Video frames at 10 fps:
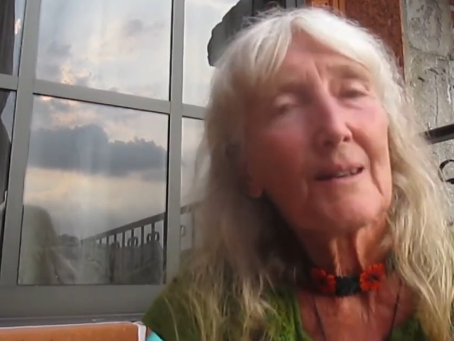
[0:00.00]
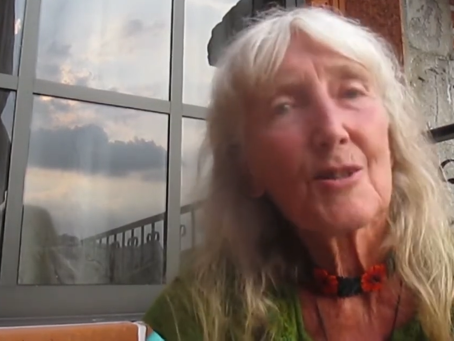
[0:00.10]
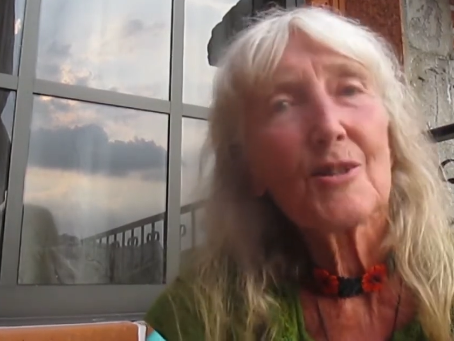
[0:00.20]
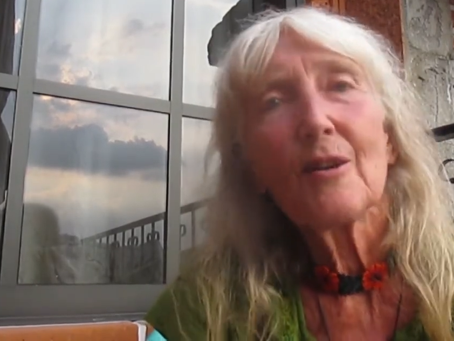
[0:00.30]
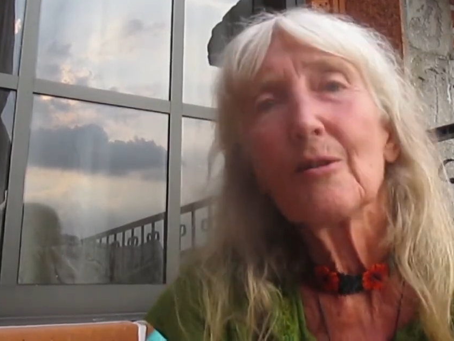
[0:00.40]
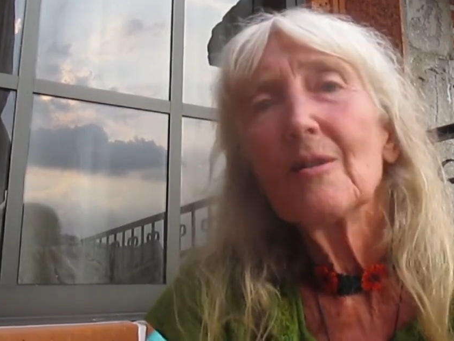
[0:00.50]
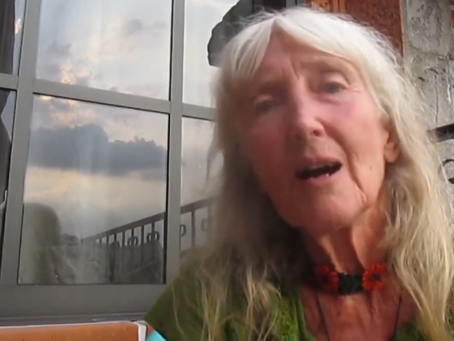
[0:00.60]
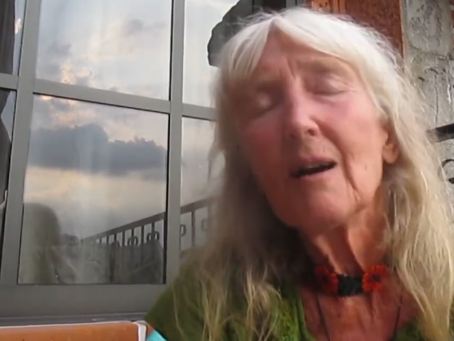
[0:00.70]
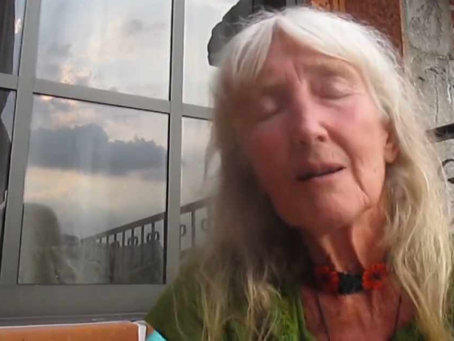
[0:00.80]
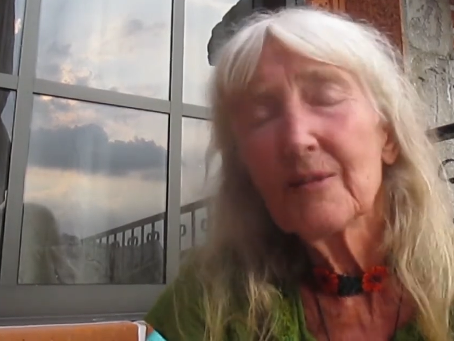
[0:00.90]
So
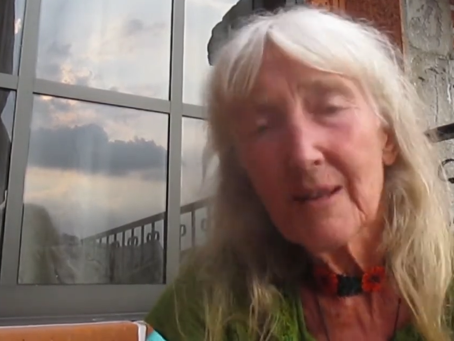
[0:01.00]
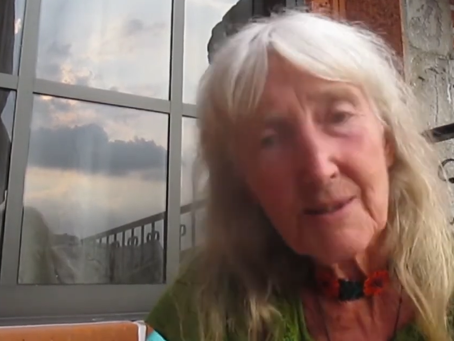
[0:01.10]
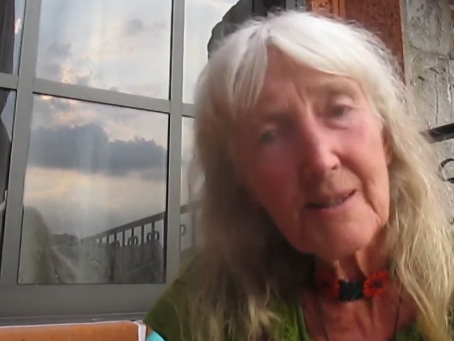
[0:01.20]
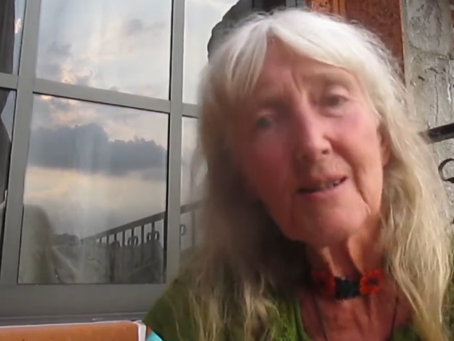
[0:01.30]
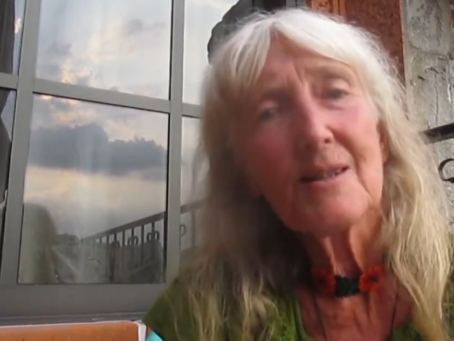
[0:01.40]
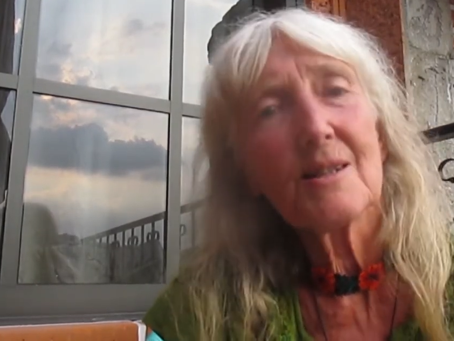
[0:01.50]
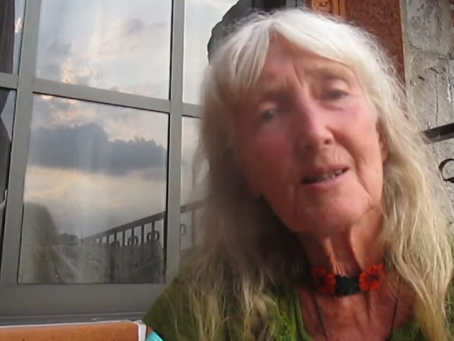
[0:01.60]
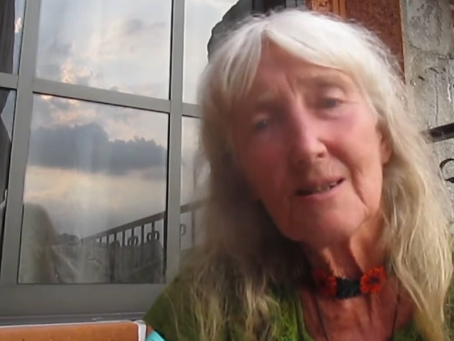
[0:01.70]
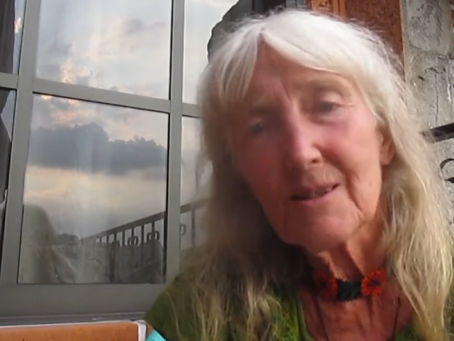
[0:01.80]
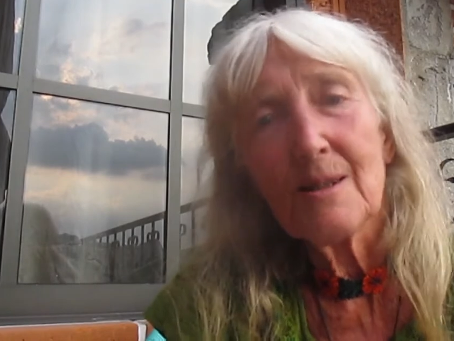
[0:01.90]
that is
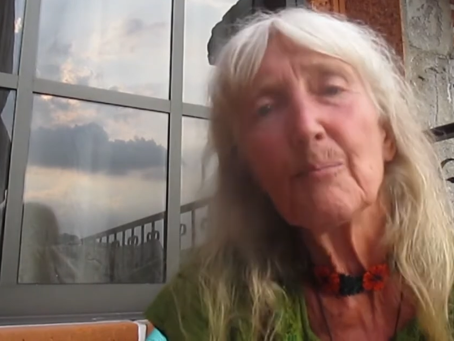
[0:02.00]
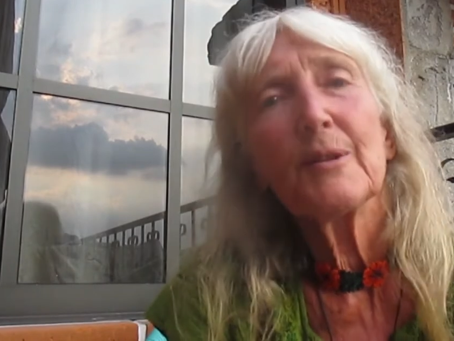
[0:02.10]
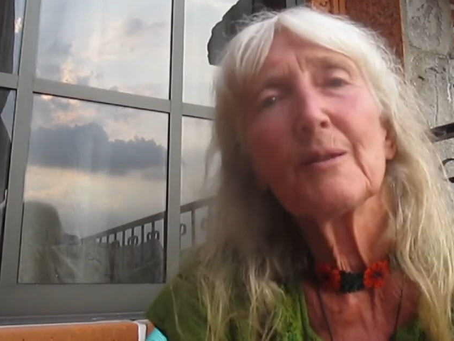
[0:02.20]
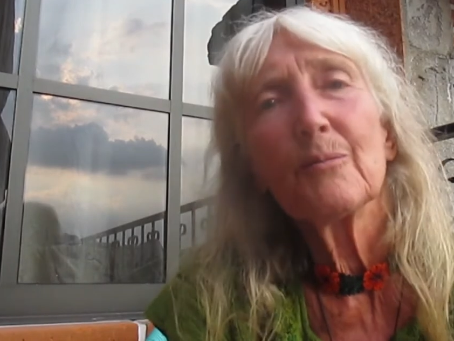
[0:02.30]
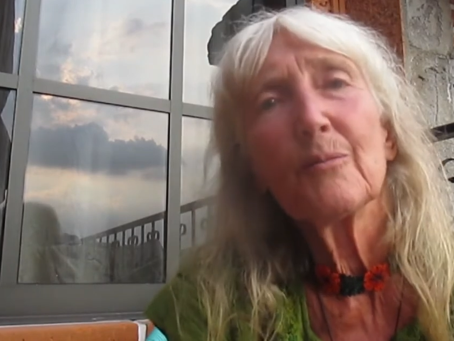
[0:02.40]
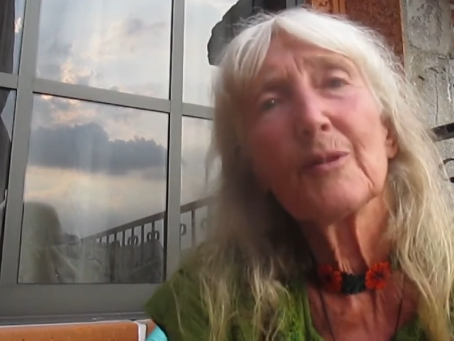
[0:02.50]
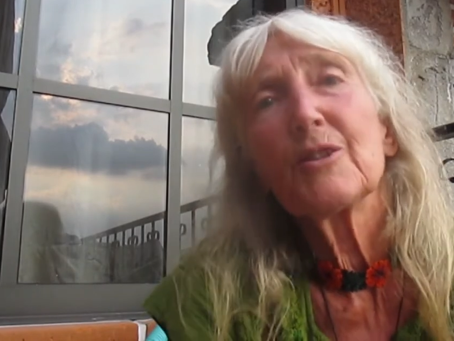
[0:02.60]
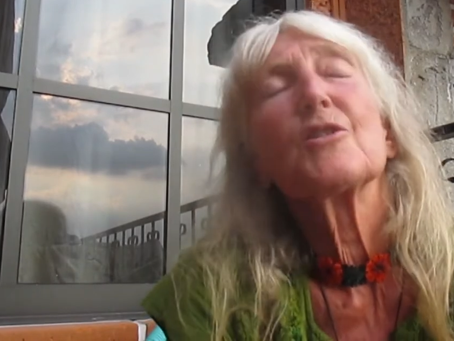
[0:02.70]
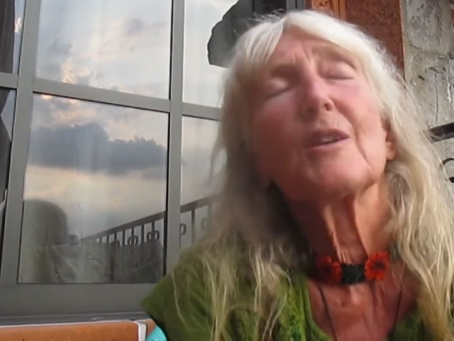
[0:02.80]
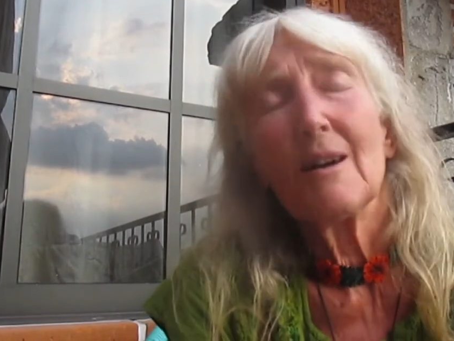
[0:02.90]
something
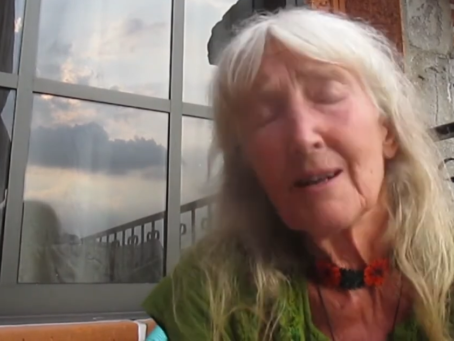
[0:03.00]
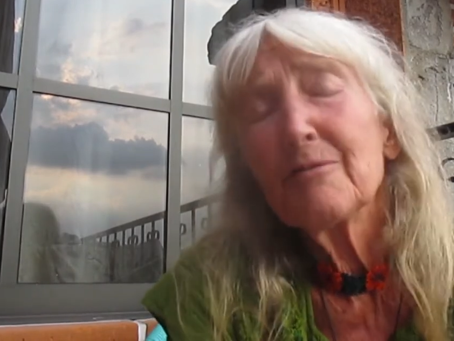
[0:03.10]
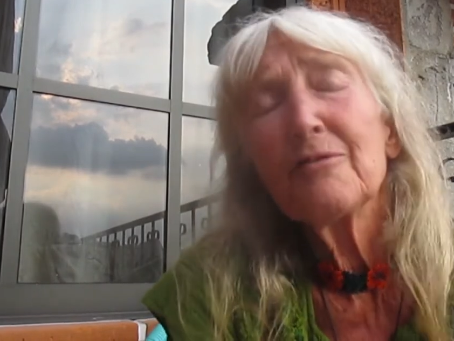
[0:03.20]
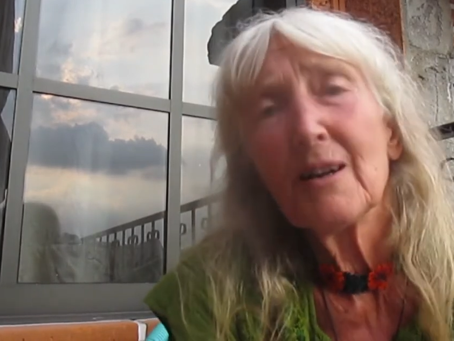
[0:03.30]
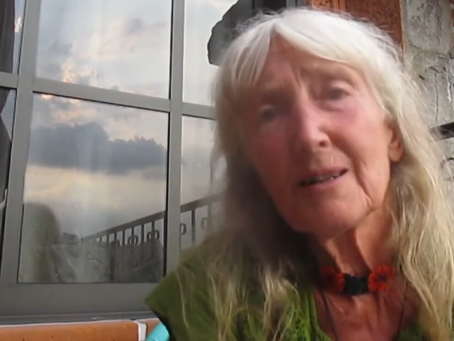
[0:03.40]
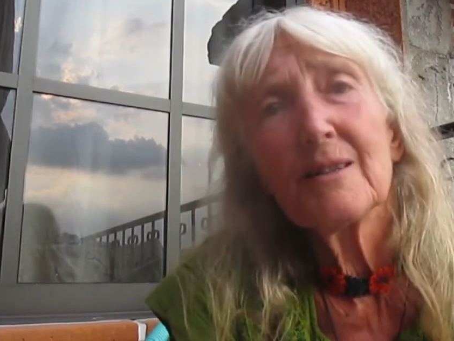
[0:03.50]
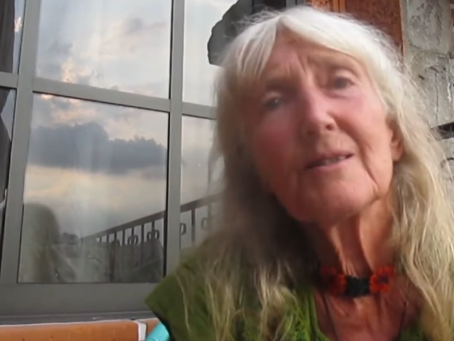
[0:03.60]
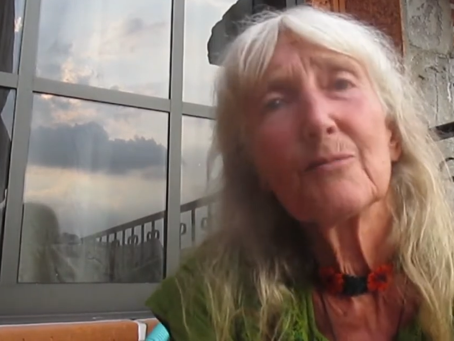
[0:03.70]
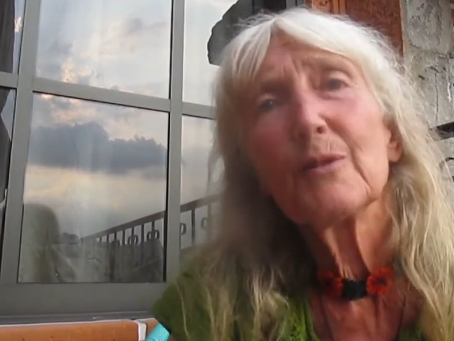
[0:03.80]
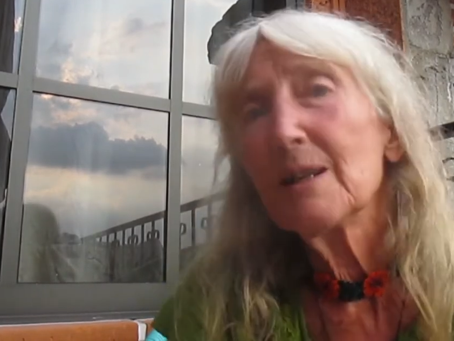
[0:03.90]
which I
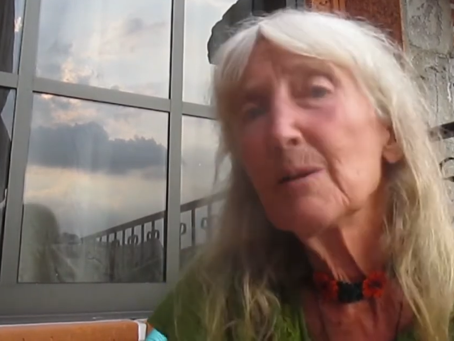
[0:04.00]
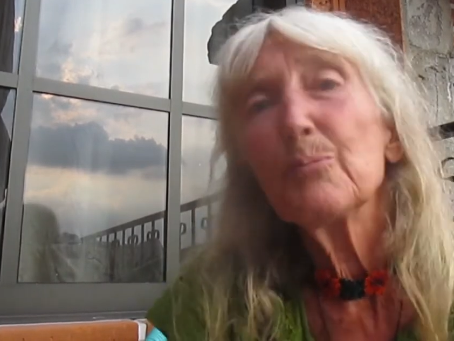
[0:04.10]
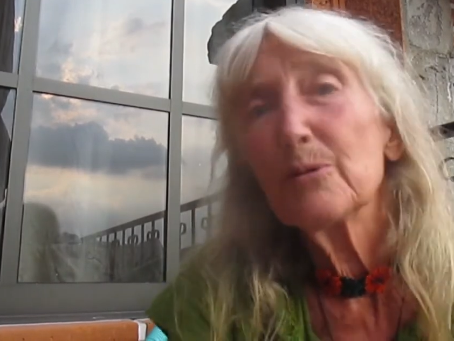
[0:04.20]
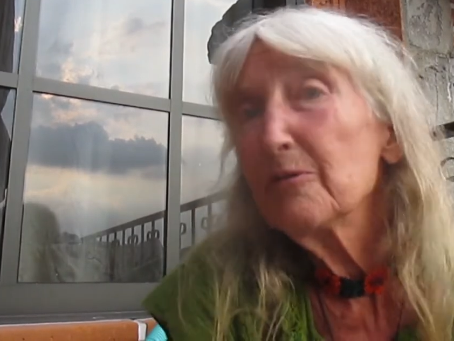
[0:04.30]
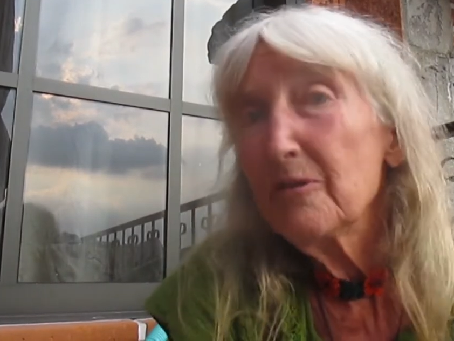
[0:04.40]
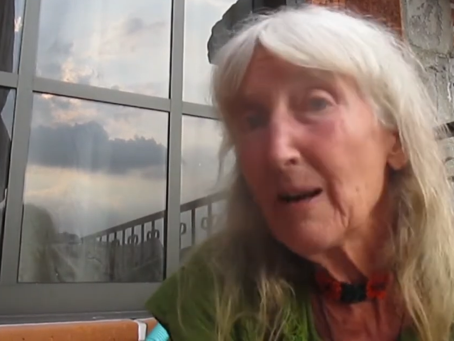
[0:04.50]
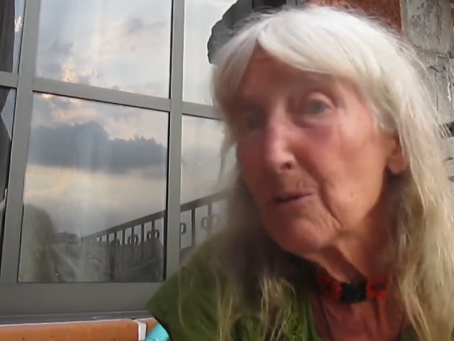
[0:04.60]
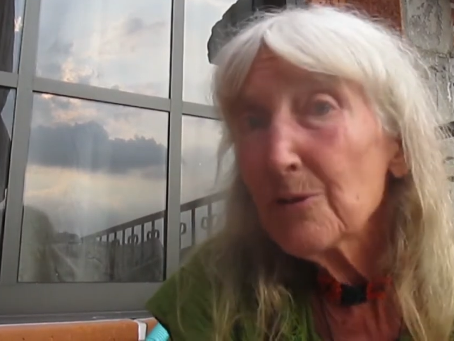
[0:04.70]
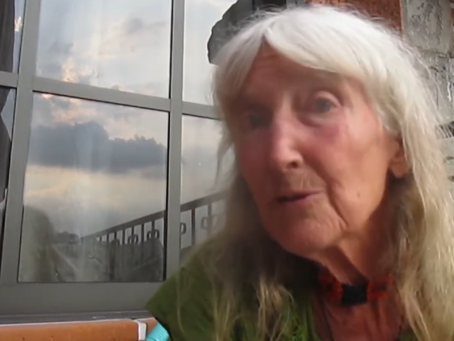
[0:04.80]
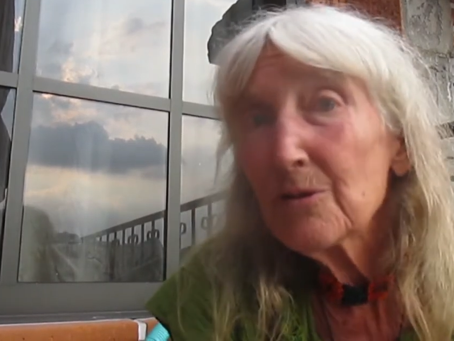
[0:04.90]
find really
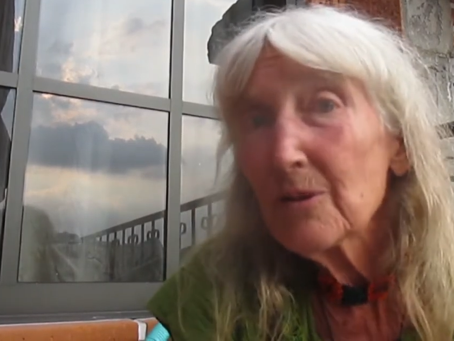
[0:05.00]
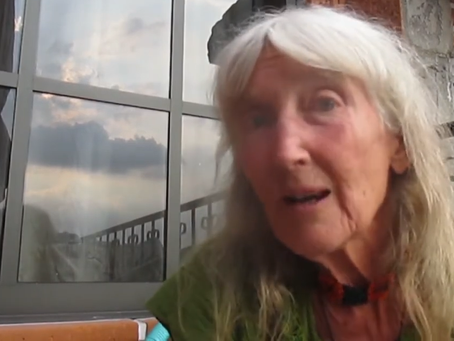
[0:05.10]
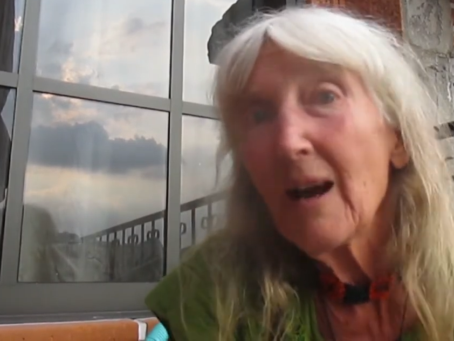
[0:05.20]
profound,